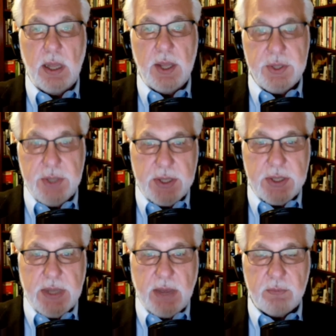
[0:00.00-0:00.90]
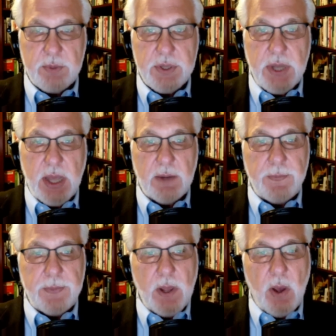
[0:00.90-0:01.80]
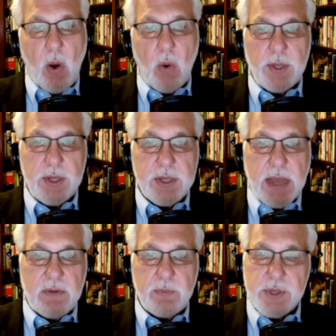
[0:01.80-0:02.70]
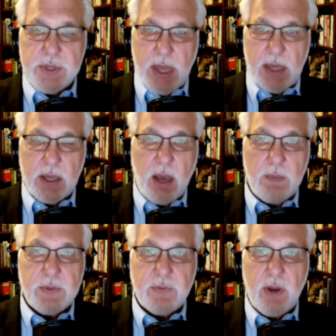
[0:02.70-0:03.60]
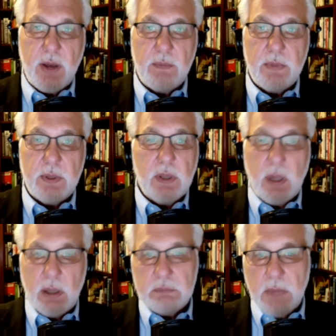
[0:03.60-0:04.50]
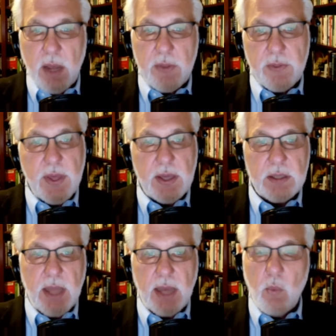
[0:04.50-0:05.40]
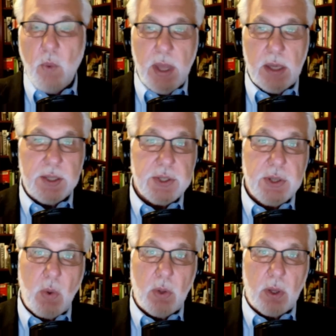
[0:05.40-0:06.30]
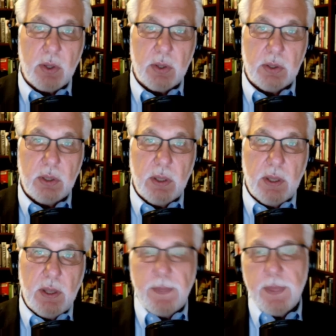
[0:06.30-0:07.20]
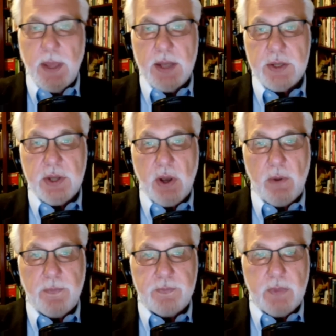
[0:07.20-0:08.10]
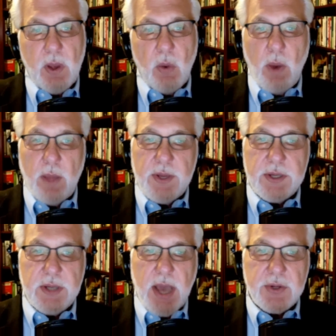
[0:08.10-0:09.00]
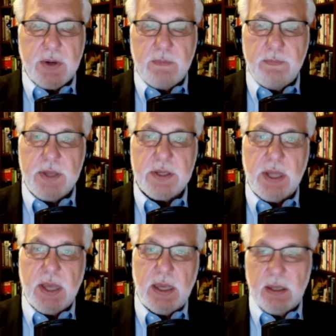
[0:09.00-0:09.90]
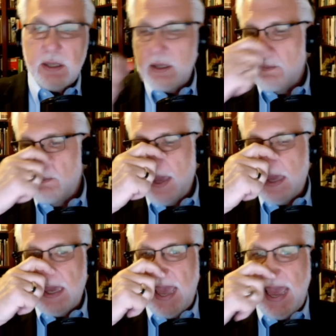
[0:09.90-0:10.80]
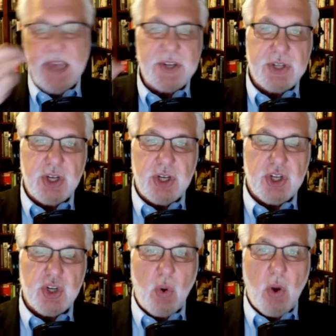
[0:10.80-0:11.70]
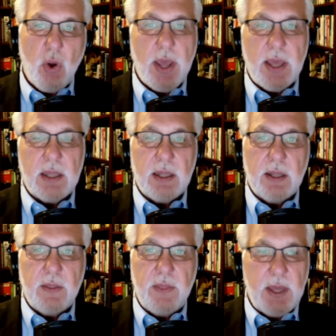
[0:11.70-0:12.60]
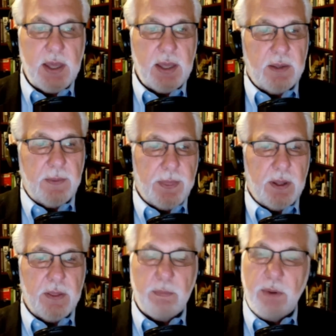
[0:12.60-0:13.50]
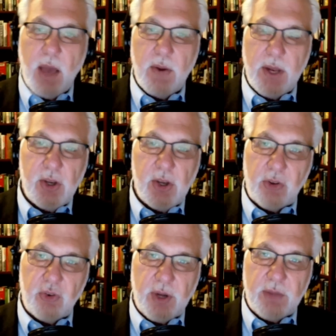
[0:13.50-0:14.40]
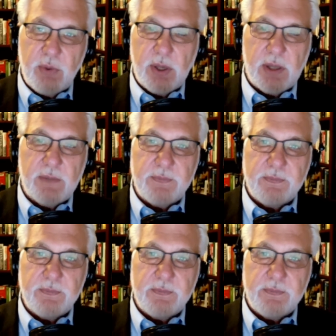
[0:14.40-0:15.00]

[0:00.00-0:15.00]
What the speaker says: 67%. Only 7% comes from other things like wind and solar. And so while these guys are busily making haste to destroy the brown industry, if you will,